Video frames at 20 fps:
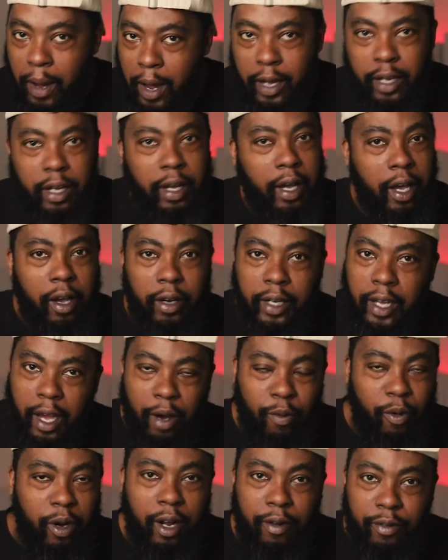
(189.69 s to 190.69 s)
Pack, your
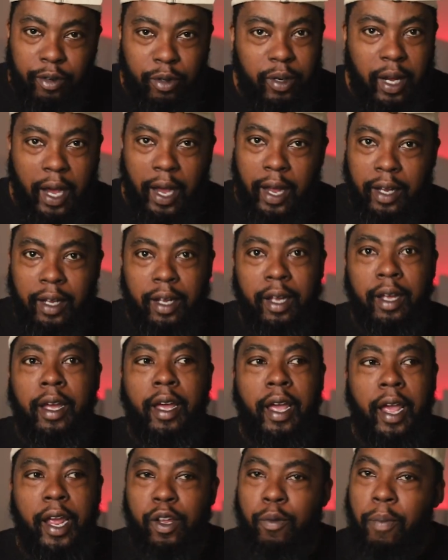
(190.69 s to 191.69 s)
Hellcat, whatever you got,
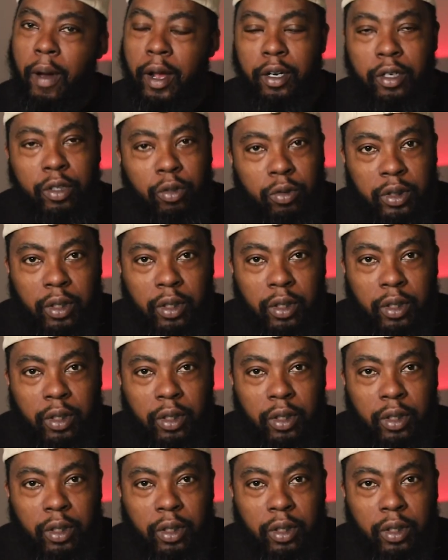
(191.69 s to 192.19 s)
and you about to do